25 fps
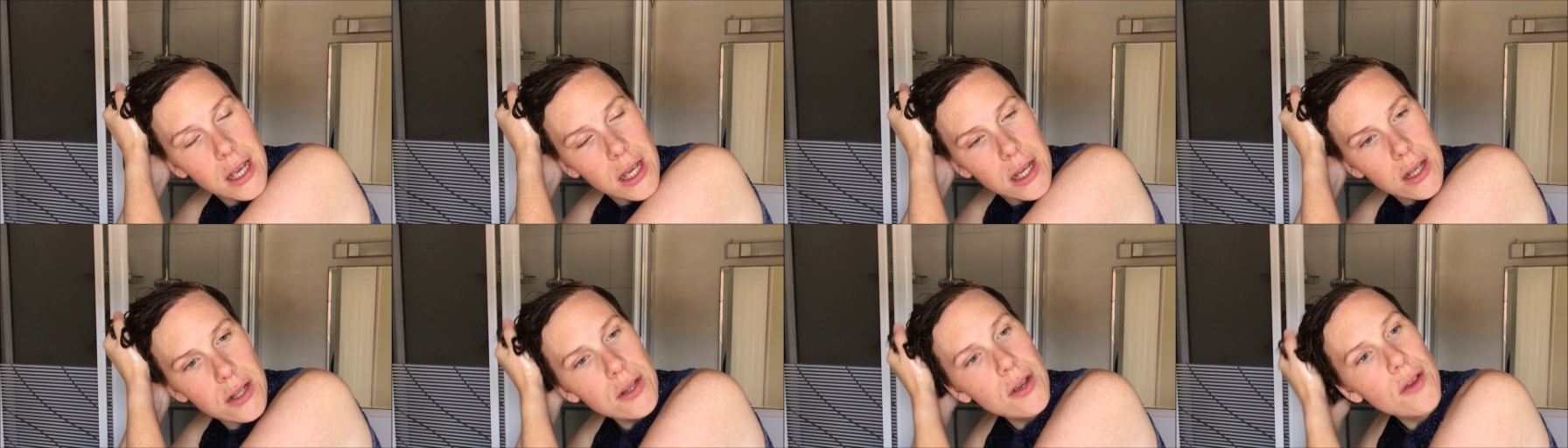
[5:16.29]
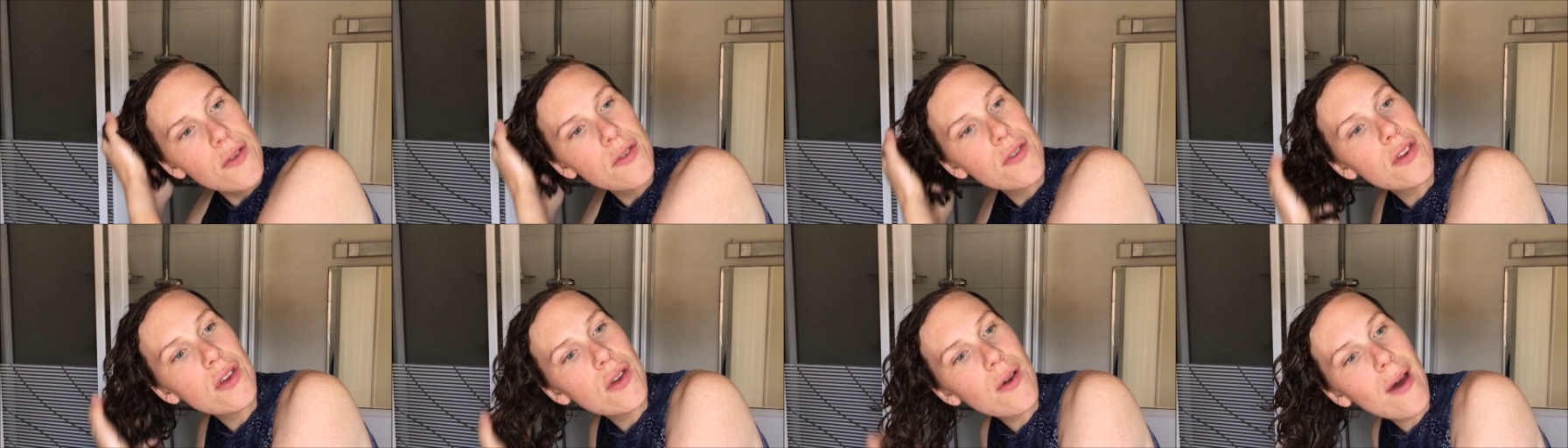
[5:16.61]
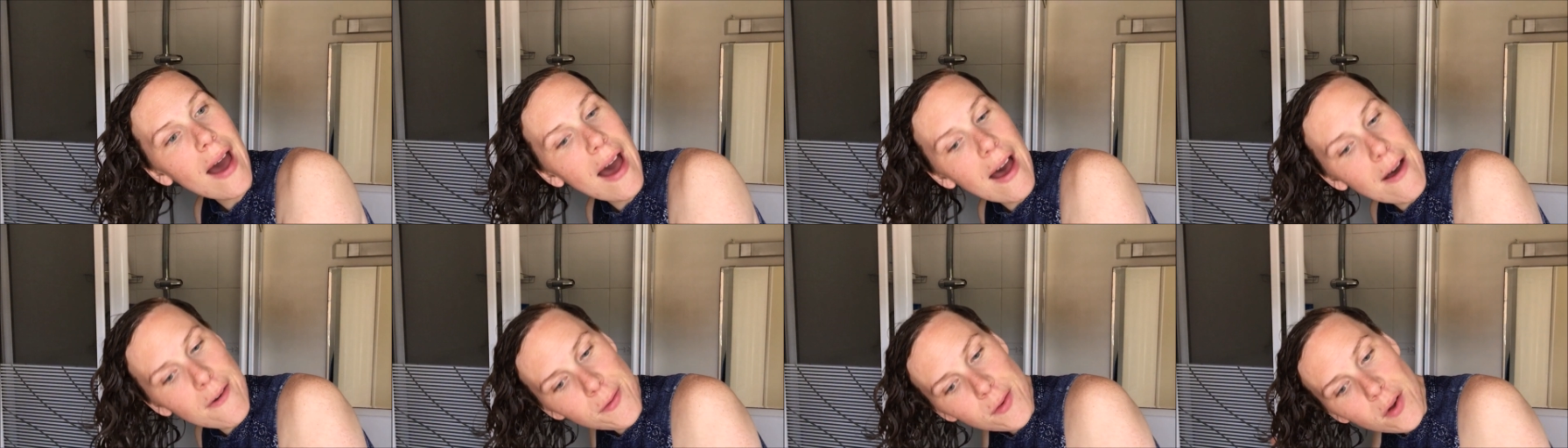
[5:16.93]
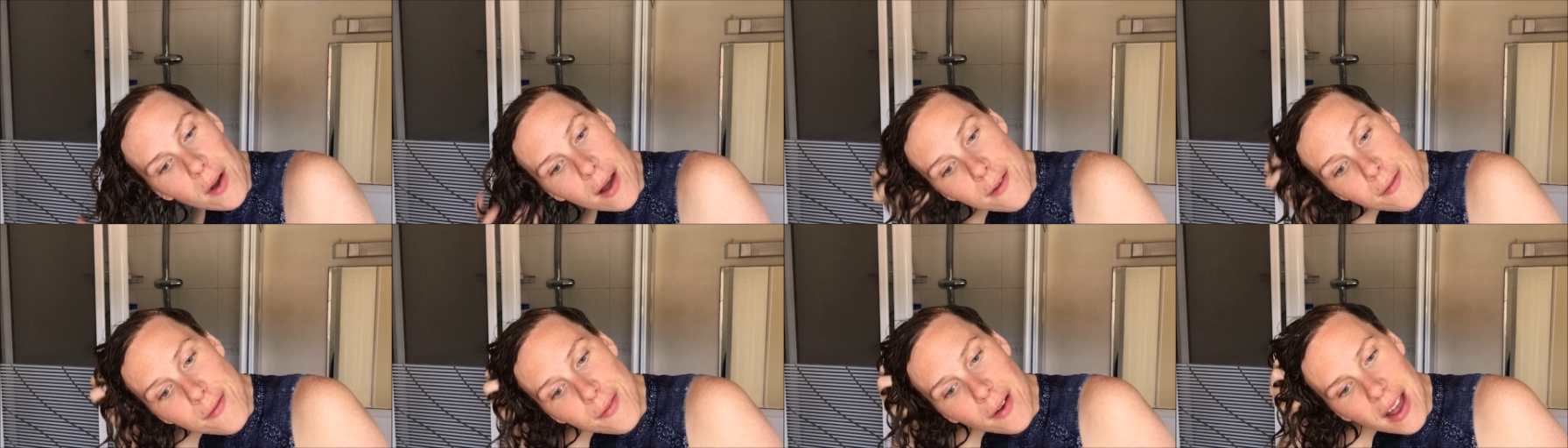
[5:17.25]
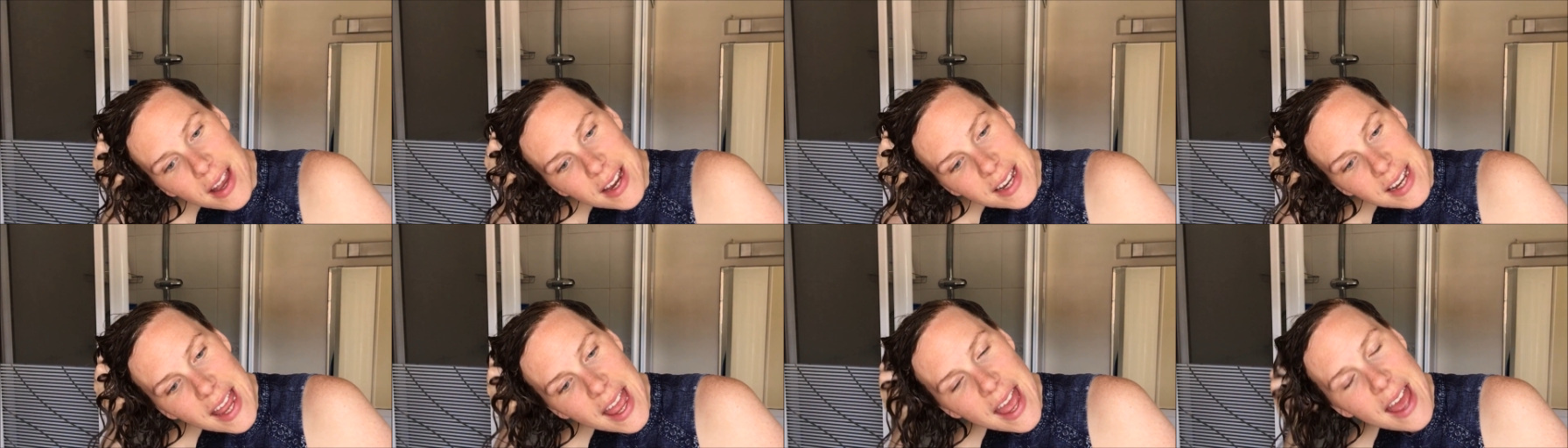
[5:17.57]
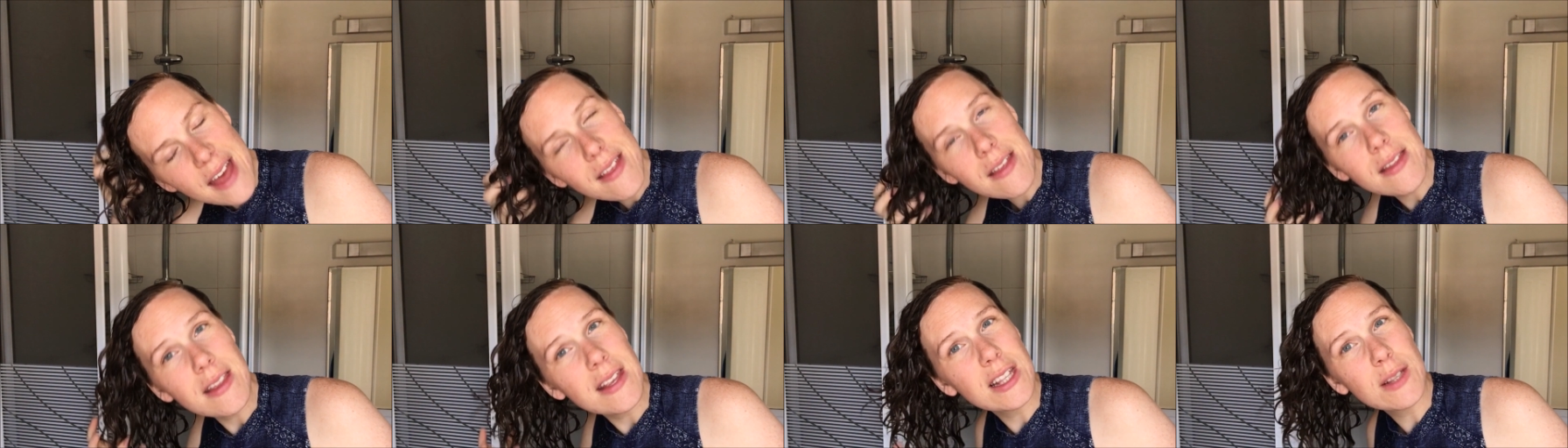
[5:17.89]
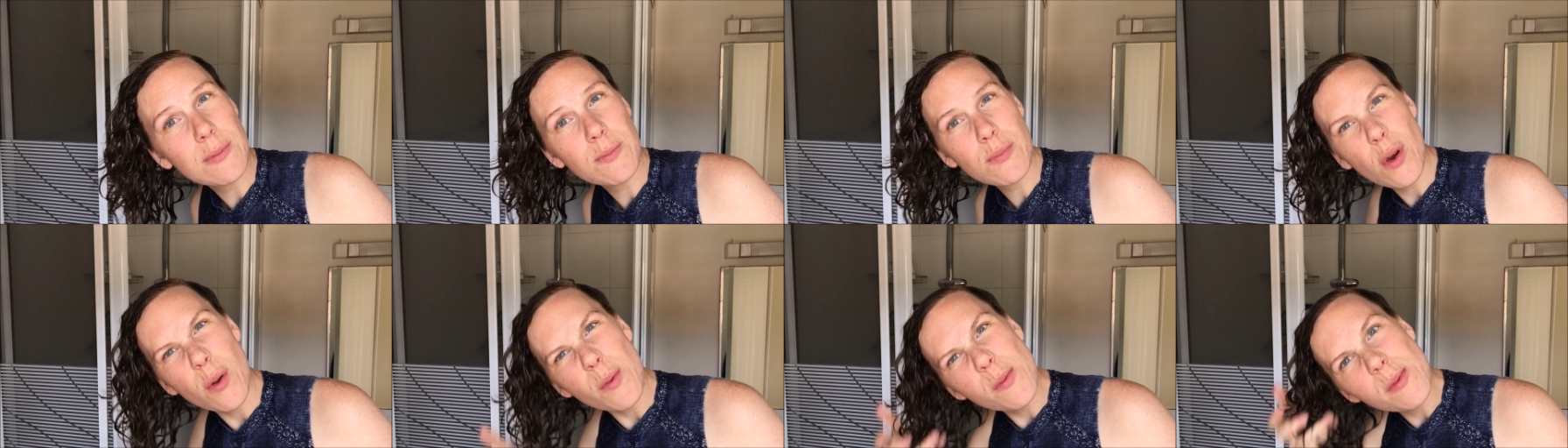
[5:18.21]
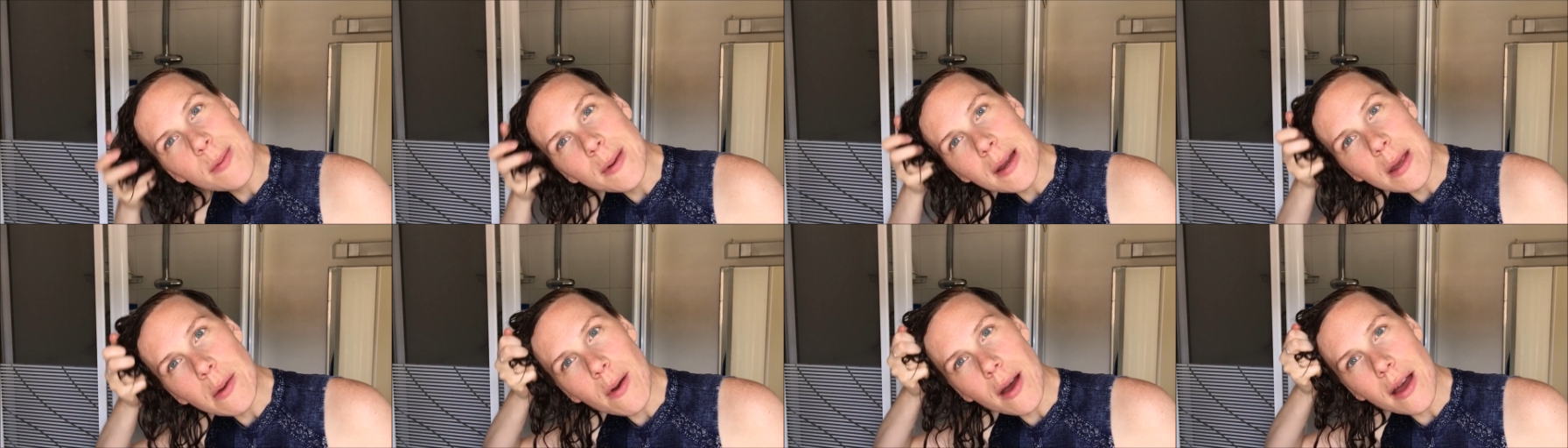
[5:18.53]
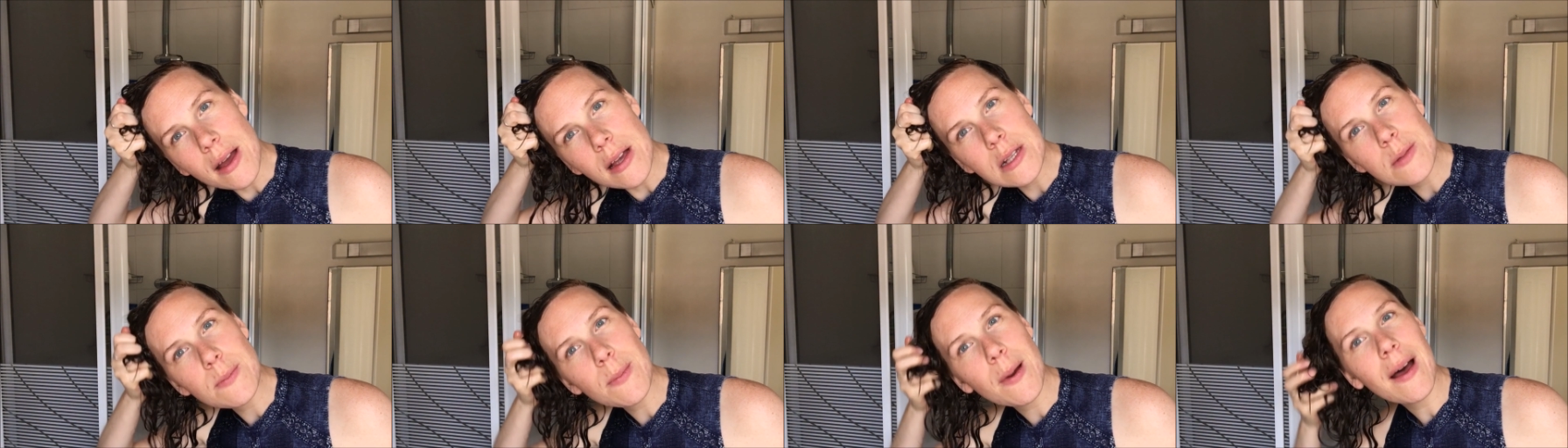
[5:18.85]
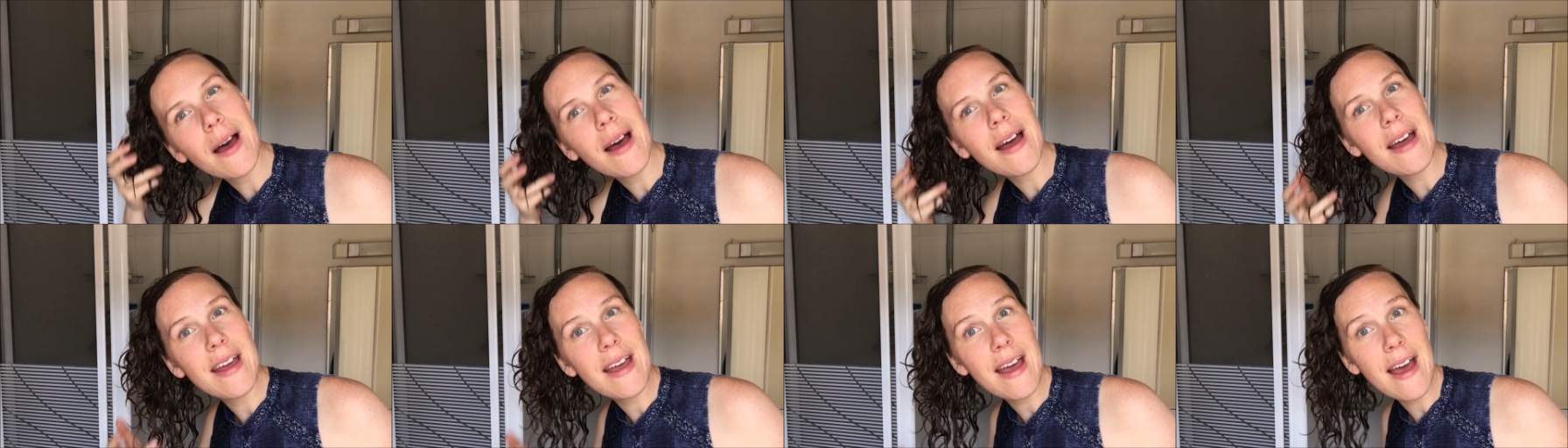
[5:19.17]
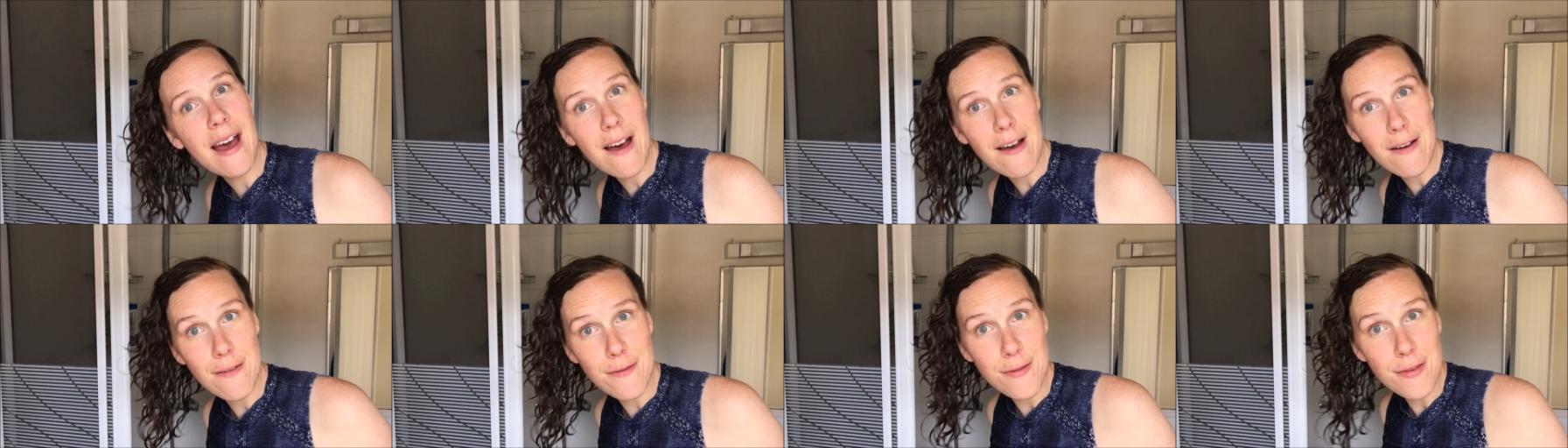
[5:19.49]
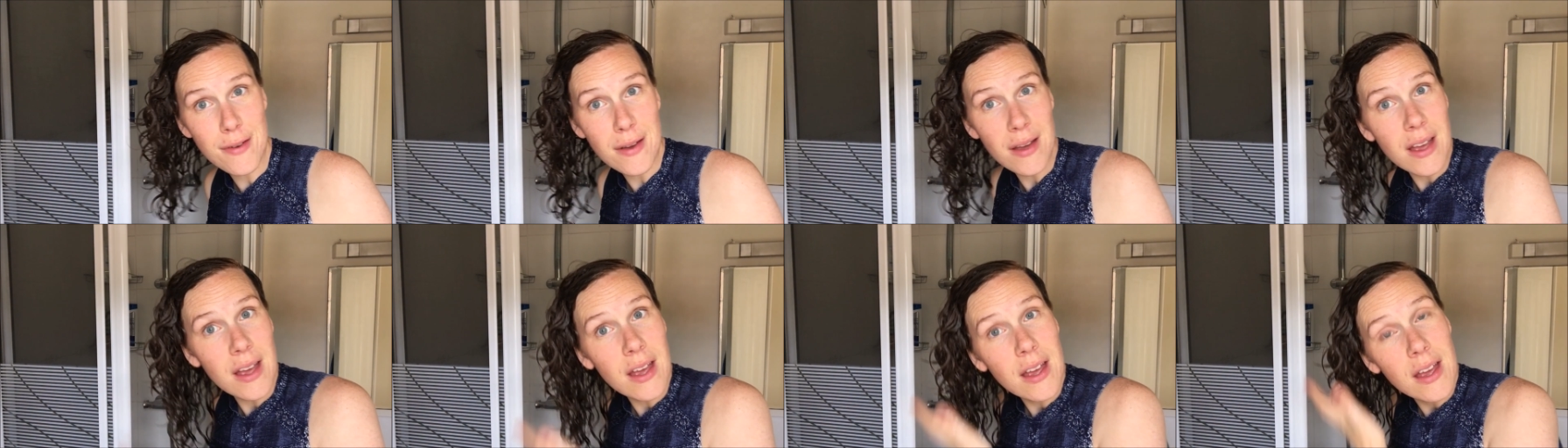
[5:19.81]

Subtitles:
So if you have quite fine hair, then this probably works, but I have